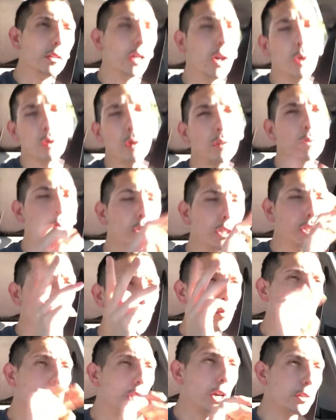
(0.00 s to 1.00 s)
No,
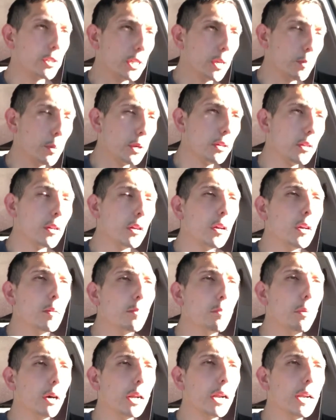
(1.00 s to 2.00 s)
we showered separate.
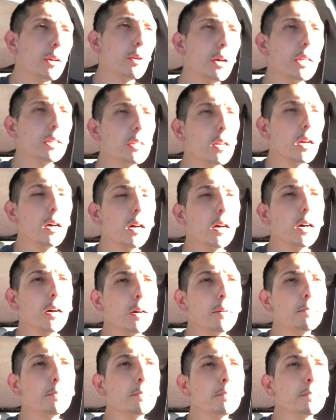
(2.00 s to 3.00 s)
But anyways,
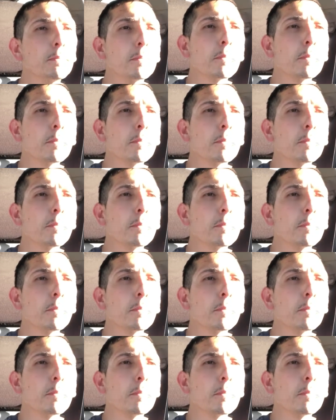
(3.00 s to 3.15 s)
and